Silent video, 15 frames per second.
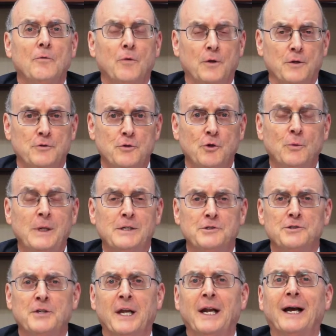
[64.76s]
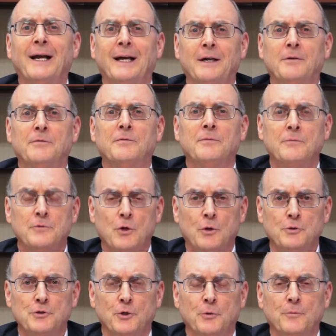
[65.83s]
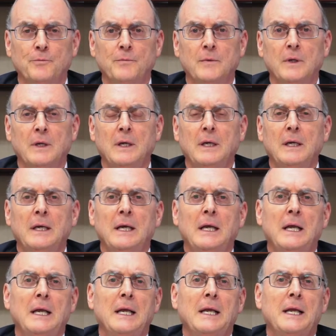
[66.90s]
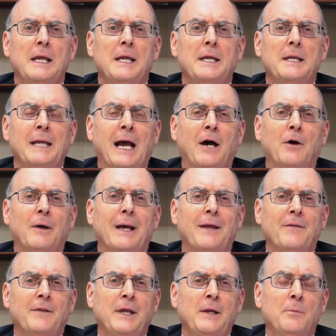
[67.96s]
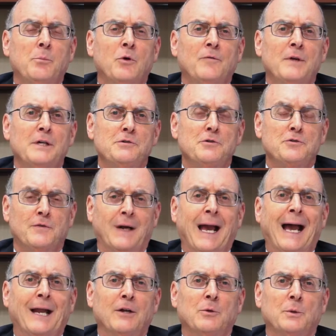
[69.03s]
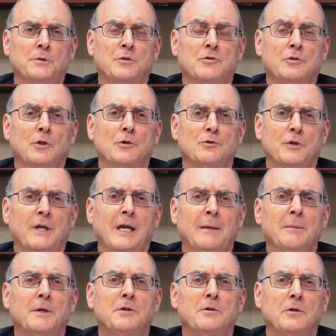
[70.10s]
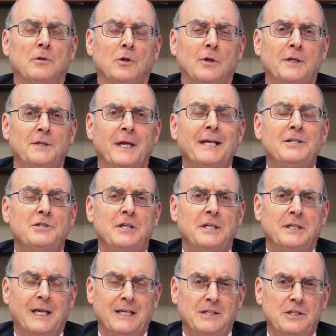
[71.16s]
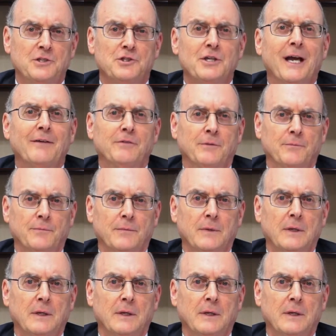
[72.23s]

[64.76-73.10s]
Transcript: for the two reasons that I have told you. Now, the provisions for adequate disclosure came into the law in 1997,